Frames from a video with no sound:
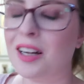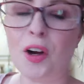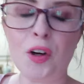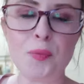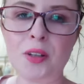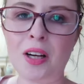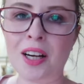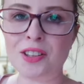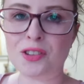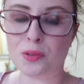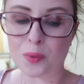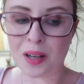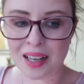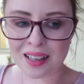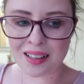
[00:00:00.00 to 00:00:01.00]
Hope you guys are
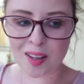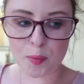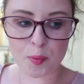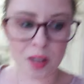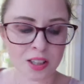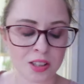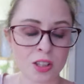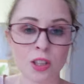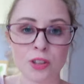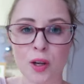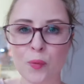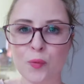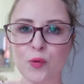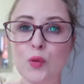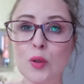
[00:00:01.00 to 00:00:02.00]
well, hope you guys are good.
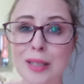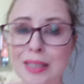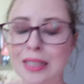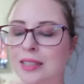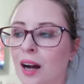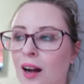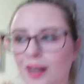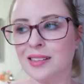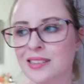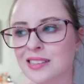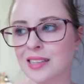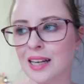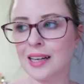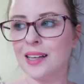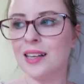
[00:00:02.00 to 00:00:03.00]
I'm really tired
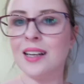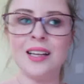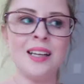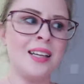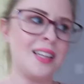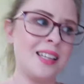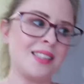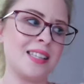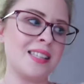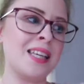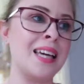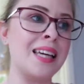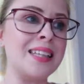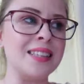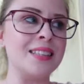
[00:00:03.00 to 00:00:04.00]
today. It's this
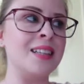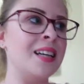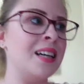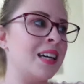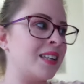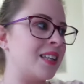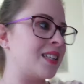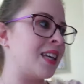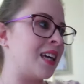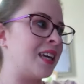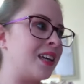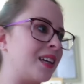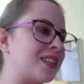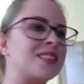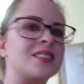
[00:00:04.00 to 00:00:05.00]
heat. This
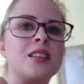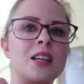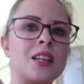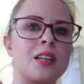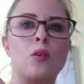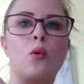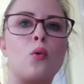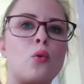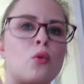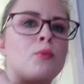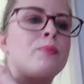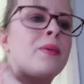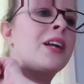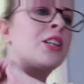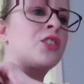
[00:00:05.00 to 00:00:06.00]
heat is sucking all of
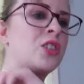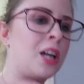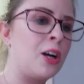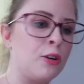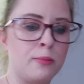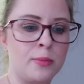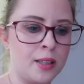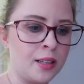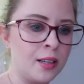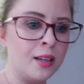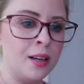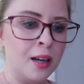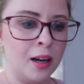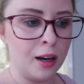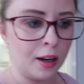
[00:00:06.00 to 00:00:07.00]
my energy out of me.
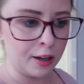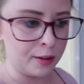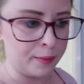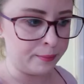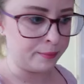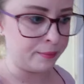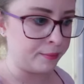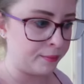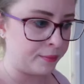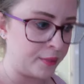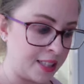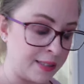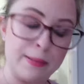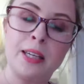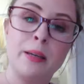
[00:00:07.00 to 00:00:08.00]

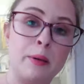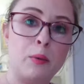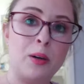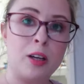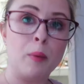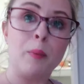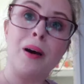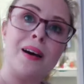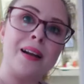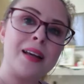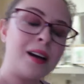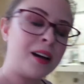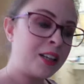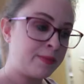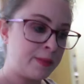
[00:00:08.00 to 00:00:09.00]
It's making me wake up
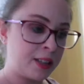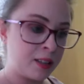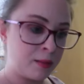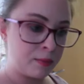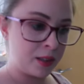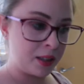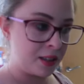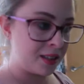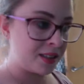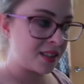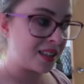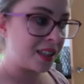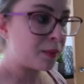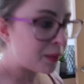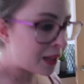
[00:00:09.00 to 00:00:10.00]
earlier, it's making me
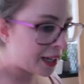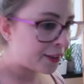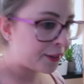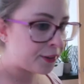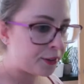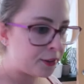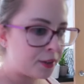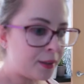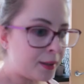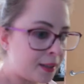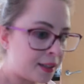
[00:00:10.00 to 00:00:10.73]
sleep later.